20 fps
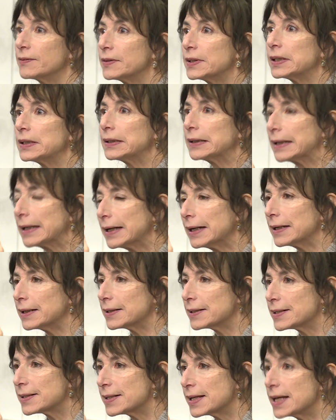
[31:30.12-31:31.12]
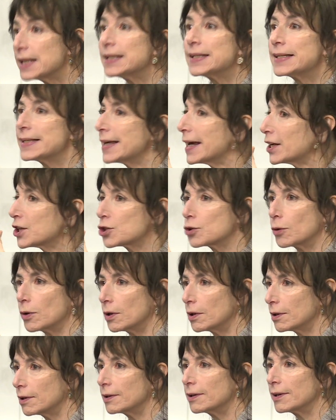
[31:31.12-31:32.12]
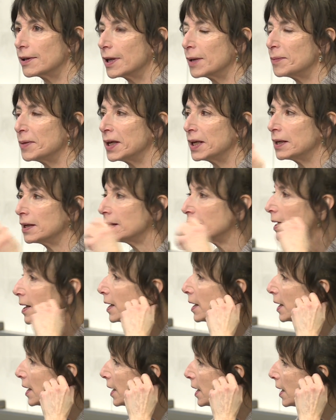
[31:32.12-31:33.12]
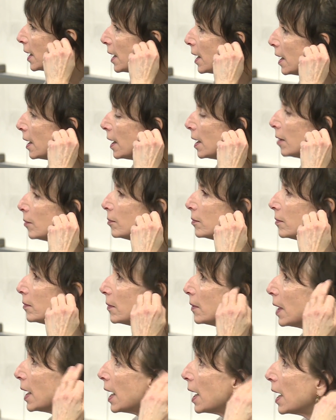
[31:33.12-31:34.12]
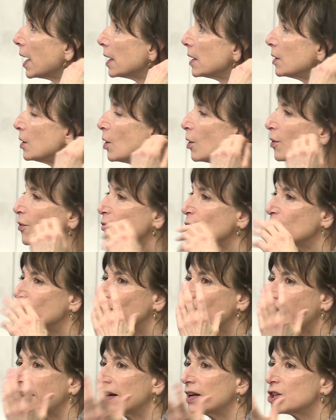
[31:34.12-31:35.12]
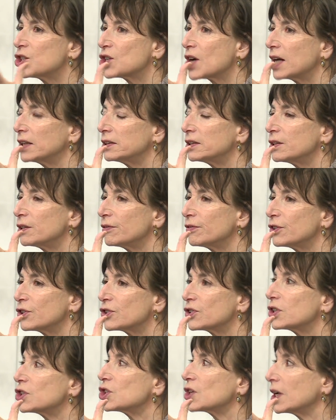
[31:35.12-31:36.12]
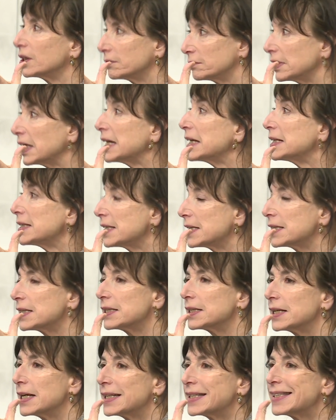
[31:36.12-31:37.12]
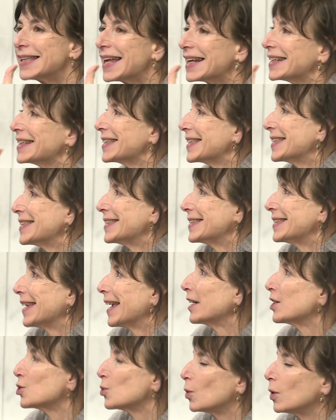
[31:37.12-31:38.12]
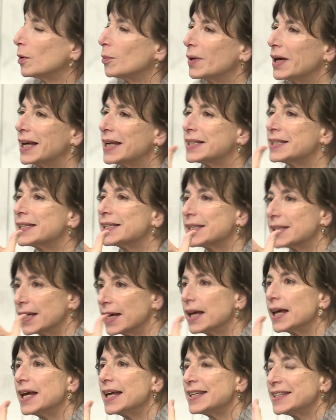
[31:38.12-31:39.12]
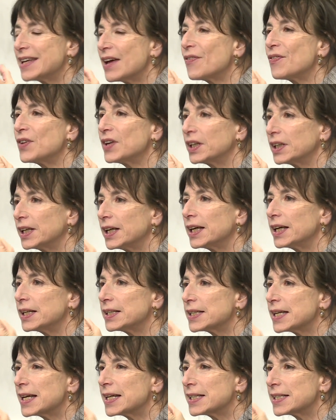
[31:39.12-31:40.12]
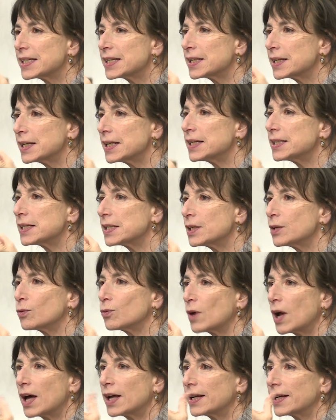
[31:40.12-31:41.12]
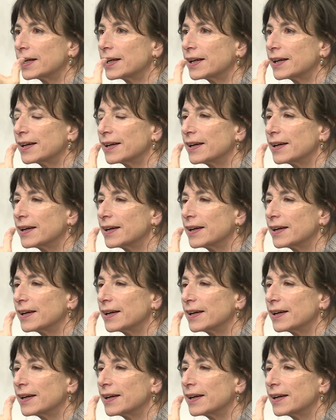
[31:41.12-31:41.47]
of little kids. It's sexual. I mean, you know, if you've had a child and you've nursed a child, it's not sexual, but it's definitely, it's an erotic,